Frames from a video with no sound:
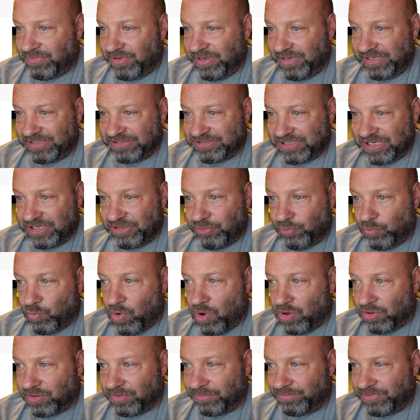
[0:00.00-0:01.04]
like I said, you're
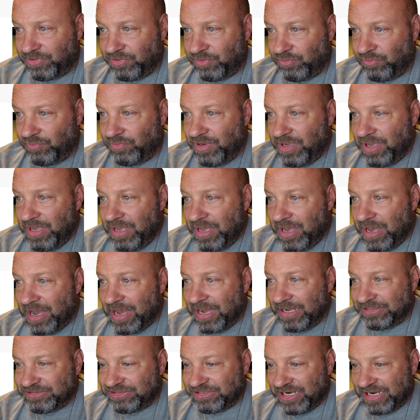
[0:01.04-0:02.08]
welcome to
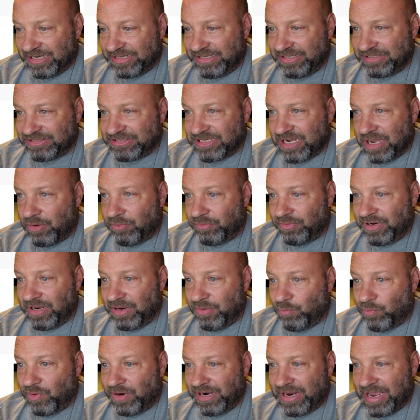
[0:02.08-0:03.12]
check this out
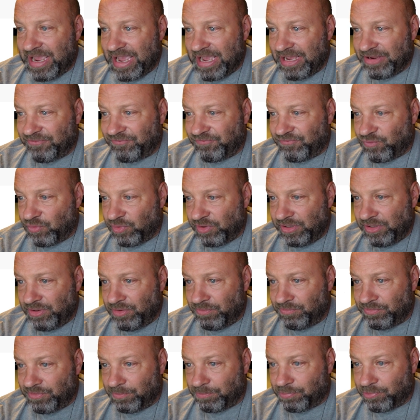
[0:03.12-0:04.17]
and what it has for
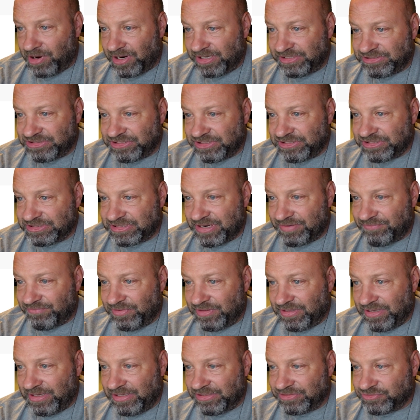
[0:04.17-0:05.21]
you. The prices,
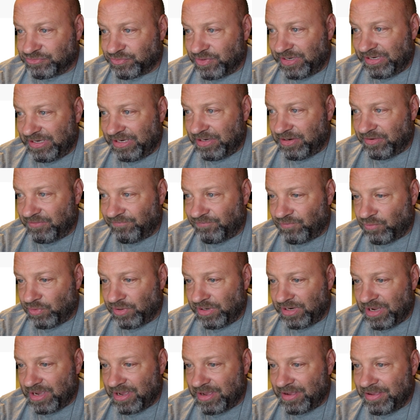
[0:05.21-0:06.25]
everything is right here for
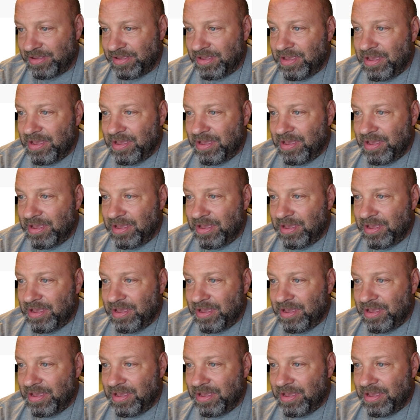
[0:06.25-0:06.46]
you.